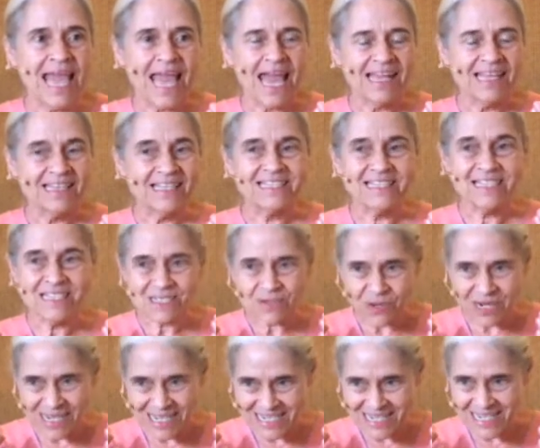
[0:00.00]
And this is
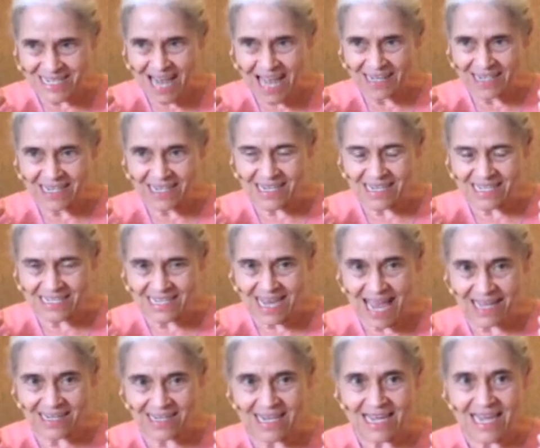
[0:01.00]
what he said He
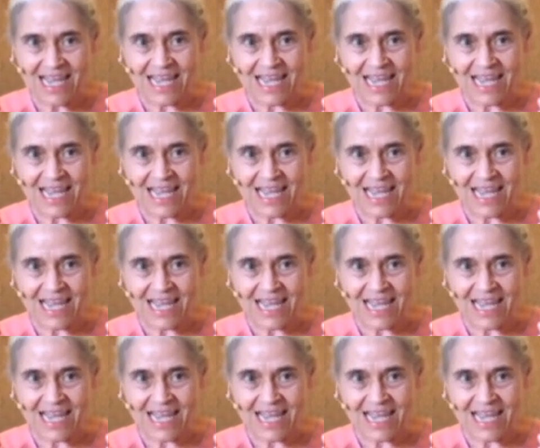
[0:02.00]
said,